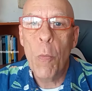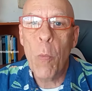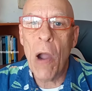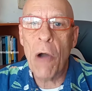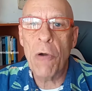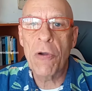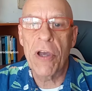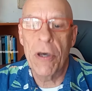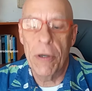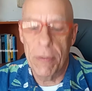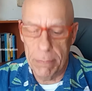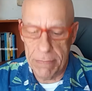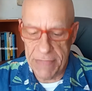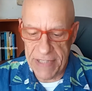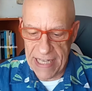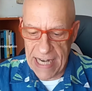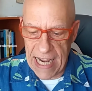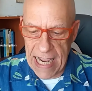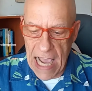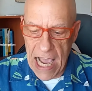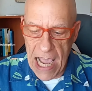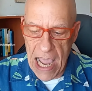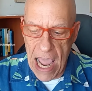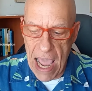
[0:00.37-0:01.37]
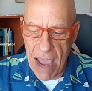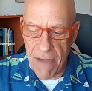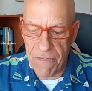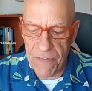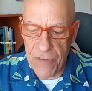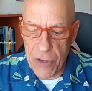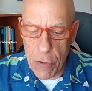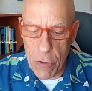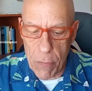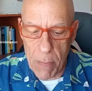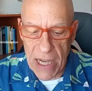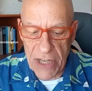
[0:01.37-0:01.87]
Welcome. Today I have
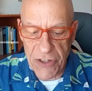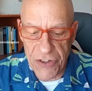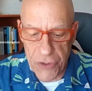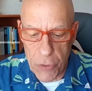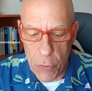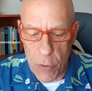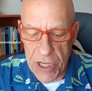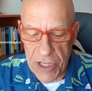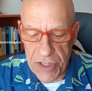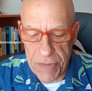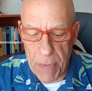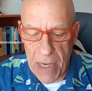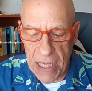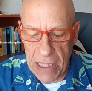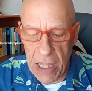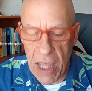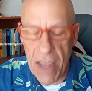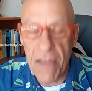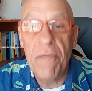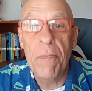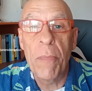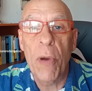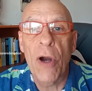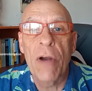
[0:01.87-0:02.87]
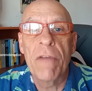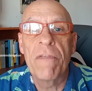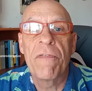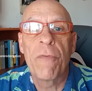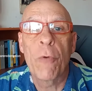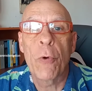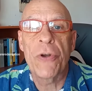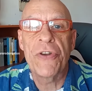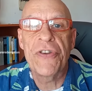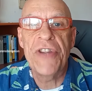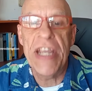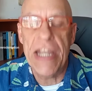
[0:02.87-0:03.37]
for you My Story is My Life, Part
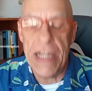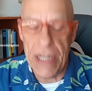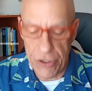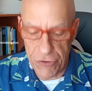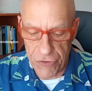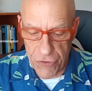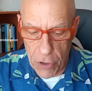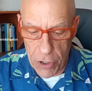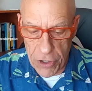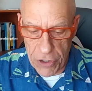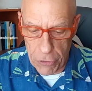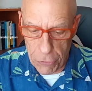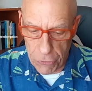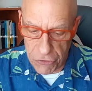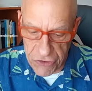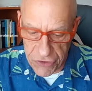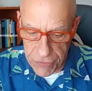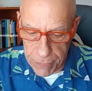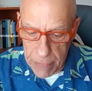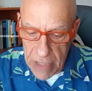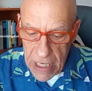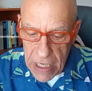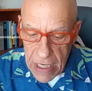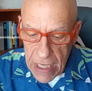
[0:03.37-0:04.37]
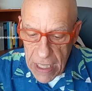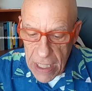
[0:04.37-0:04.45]
14, Drug Use.